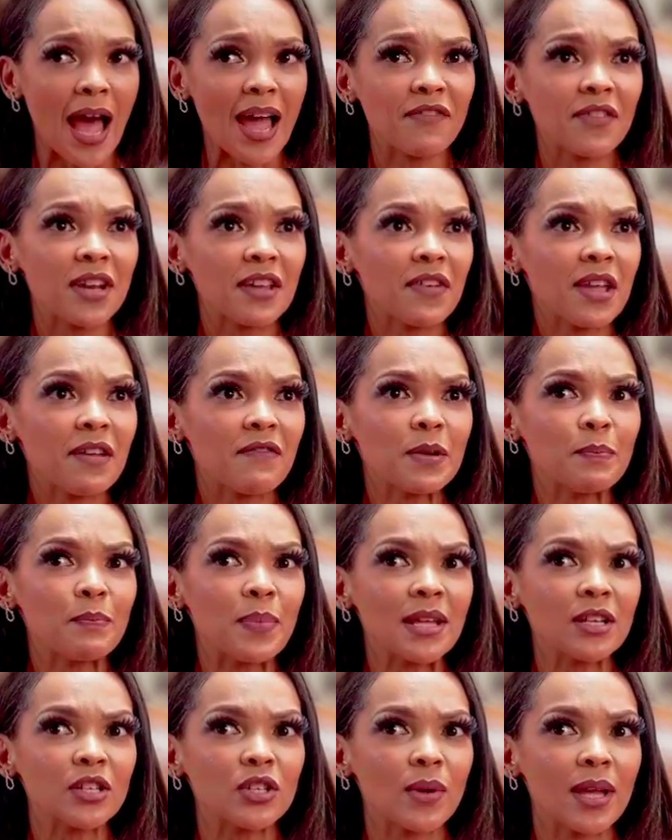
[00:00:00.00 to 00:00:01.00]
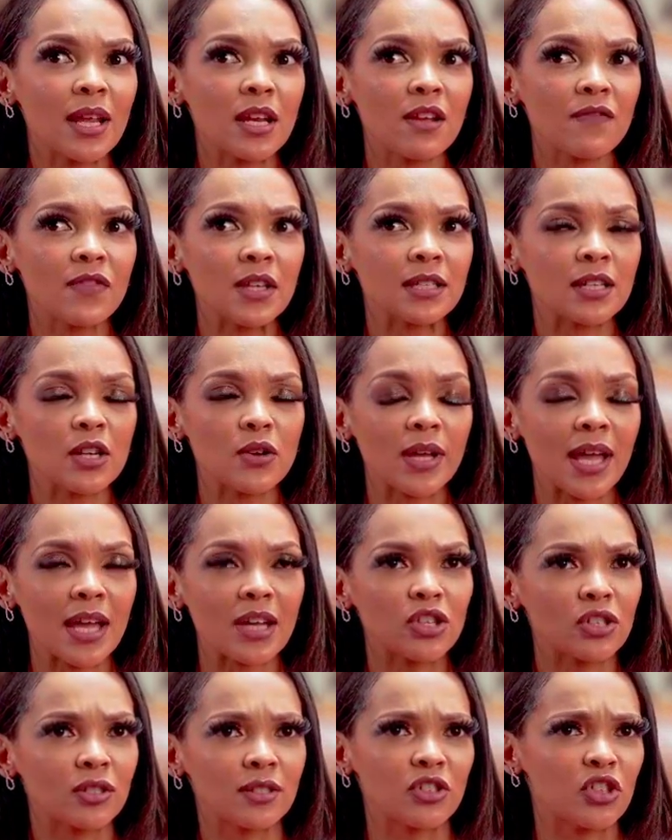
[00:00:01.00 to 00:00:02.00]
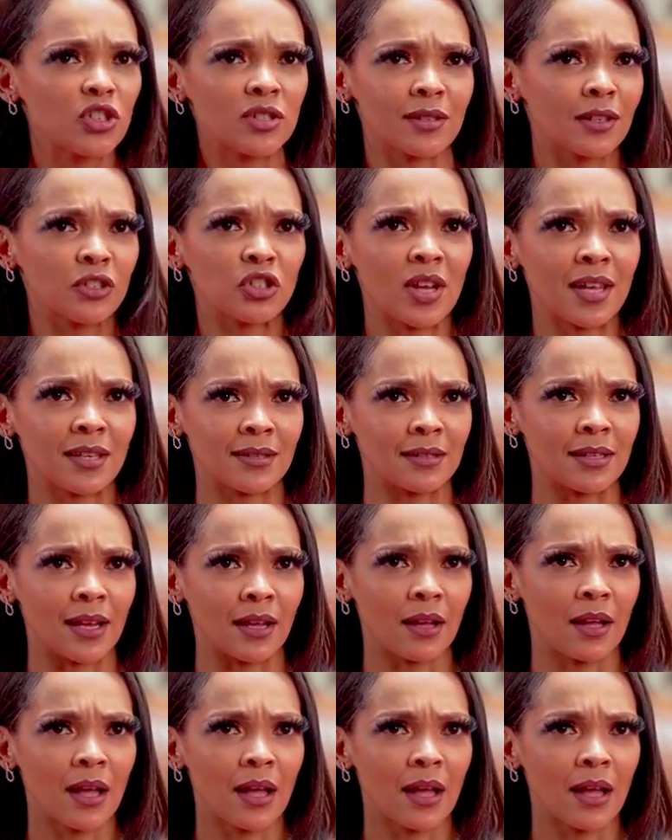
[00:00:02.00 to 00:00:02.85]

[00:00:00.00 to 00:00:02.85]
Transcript: I've never even been to any of these locations she's suggesting.